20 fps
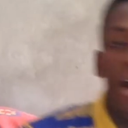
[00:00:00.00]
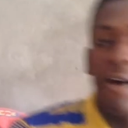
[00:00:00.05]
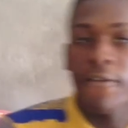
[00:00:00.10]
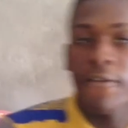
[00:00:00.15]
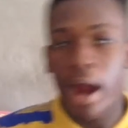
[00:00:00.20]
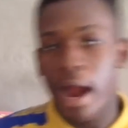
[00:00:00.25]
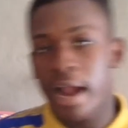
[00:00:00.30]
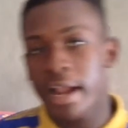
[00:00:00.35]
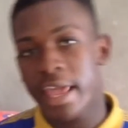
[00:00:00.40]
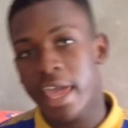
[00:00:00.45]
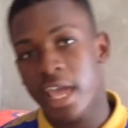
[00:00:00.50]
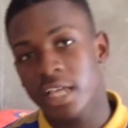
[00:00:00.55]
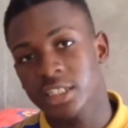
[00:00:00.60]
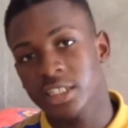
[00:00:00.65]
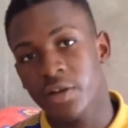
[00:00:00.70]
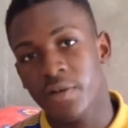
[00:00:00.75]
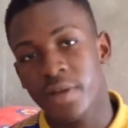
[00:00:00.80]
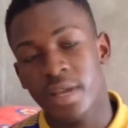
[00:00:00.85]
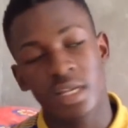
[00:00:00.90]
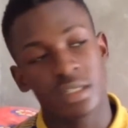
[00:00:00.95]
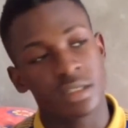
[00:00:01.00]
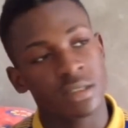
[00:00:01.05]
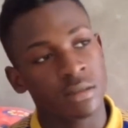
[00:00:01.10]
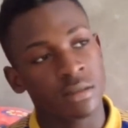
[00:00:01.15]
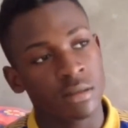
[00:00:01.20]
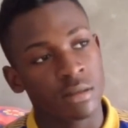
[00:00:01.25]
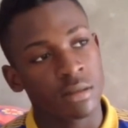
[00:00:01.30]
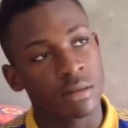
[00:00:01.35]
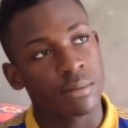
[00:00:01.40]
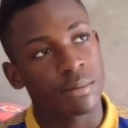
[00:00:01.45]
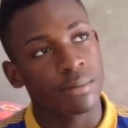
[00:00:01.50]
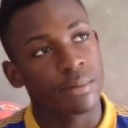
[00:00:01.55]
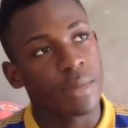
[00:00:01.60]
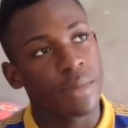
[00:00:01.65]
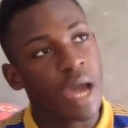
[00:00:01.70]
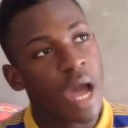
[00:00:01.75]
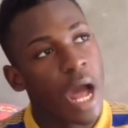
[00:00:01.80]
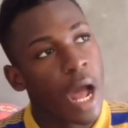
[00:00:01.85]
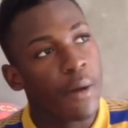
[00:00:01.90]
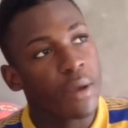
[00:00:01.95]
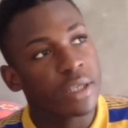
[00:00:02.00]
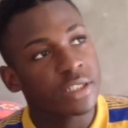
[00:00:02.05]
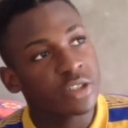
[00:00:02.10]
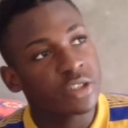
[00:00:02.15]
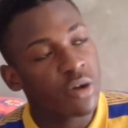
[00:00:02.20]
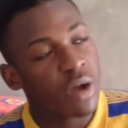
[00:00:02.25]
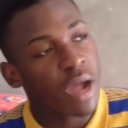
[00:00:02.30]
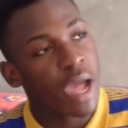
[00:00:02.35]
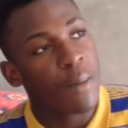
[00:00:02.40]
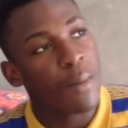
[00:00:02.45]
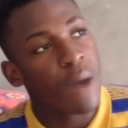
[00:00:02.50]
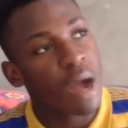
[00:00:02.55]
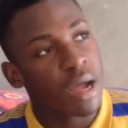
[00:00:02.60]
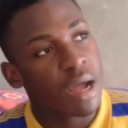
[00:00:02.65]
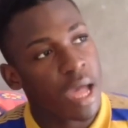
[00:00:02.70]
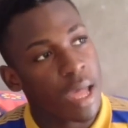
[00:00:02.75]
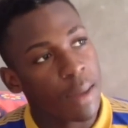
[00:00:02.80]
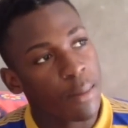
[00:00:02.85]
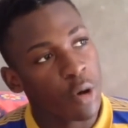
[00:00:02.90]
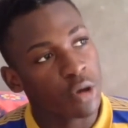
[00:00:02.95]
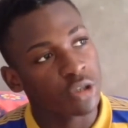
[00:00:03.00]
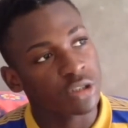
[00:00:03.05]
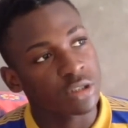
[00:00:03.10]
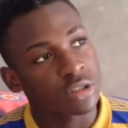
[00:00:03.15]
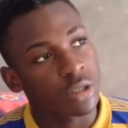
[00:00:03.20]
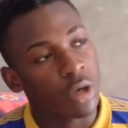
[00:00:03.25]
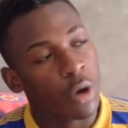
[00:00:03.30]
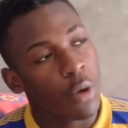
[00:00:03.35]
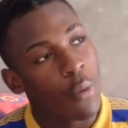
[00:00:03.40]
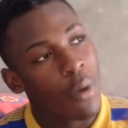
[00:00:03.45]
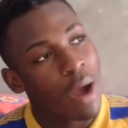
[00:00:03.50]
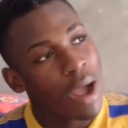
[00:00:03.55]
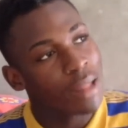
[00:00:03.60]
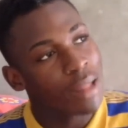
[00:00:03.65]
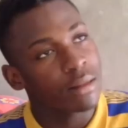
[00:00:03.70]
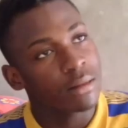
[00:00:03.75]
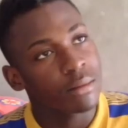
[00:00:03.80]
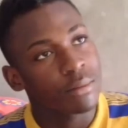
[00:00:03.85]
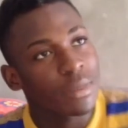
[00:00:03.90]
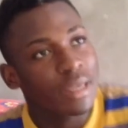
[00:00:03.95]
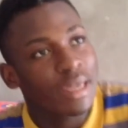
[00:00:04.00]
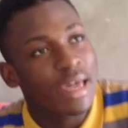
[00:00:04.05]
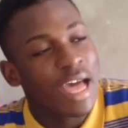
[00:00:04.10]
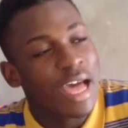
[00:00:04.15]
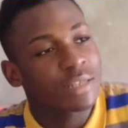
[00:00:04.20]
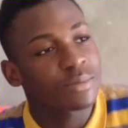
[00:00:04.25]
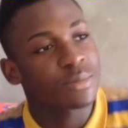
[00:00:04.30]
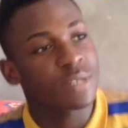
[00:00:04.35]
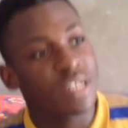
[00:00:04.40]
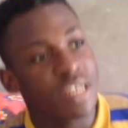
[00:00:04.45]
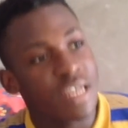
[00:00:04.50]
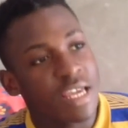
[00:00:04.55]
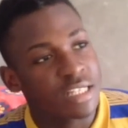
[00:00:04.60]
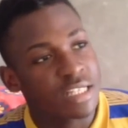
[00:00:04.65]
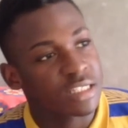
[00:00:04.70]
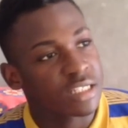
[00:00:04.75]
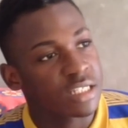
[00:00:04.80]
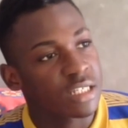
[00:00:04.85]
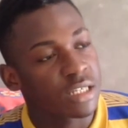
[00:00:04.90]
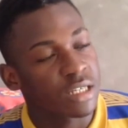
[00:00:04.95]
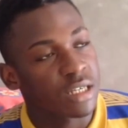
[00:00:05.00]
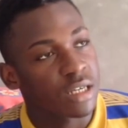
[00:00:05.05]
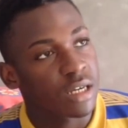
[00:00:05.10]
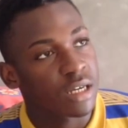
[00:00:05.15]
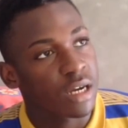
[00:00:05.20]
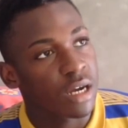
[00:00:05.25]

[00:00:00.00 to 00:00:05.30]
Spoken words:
For a lazy reason, me always long I back I bus. One, because me lazy.